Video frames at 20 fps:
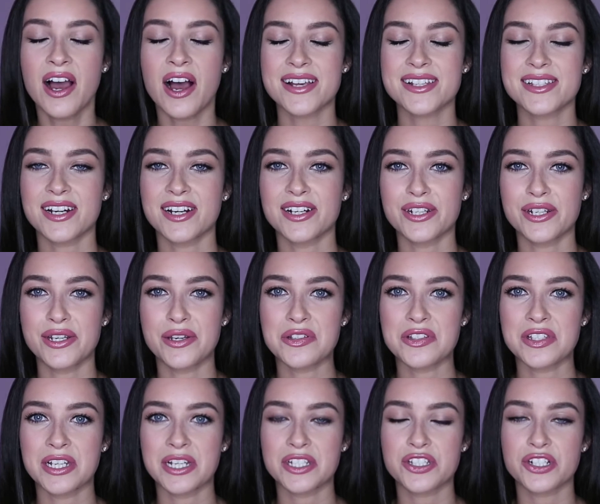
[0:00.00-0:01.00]
I started
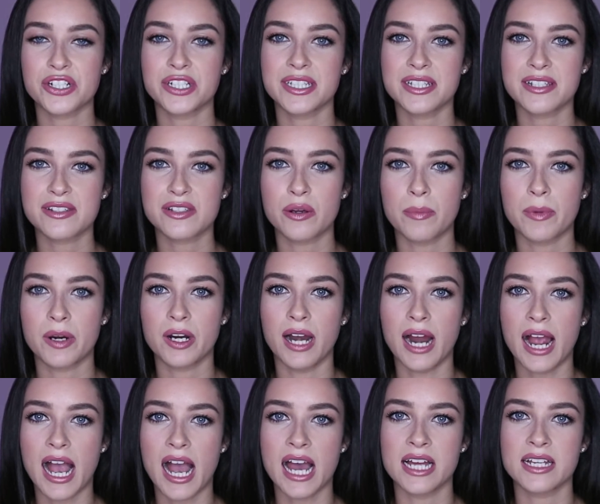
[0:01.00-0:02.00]
using it during the
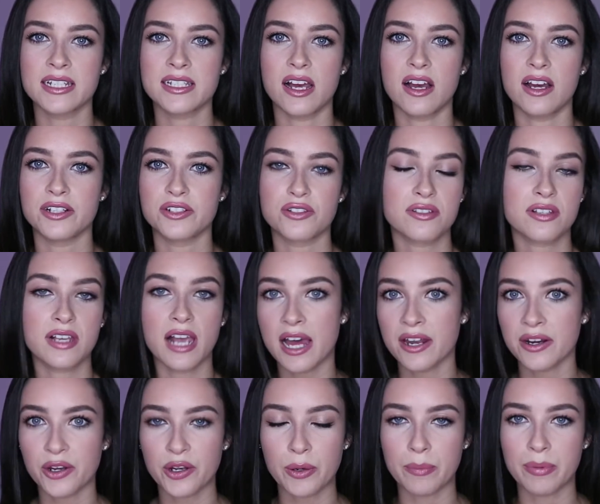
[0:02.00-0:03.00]
summer and I just
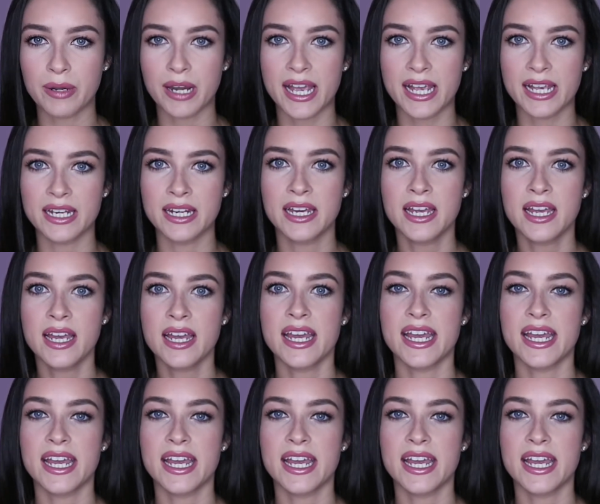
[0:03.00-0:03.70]
cannot complain.